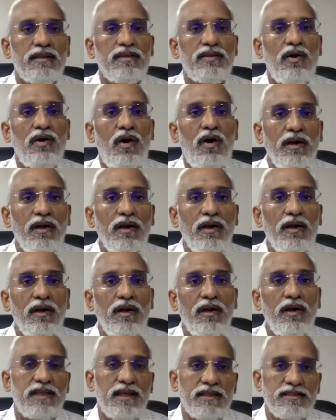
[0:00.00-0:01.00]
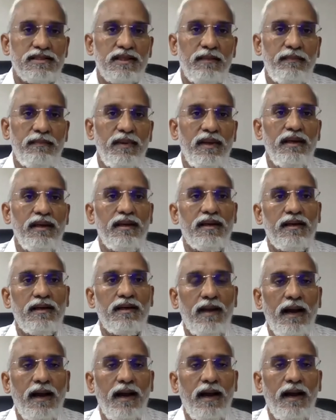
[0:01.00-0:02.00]
the ordinance stands repealed and
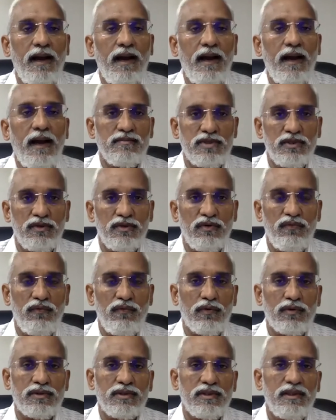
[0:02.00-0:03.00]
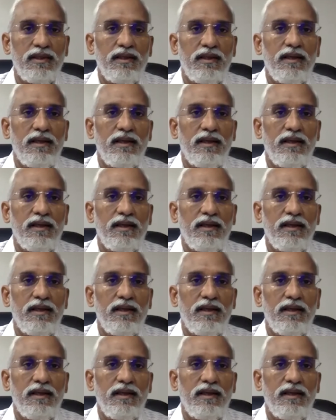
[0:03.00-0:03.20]
the act comes into force.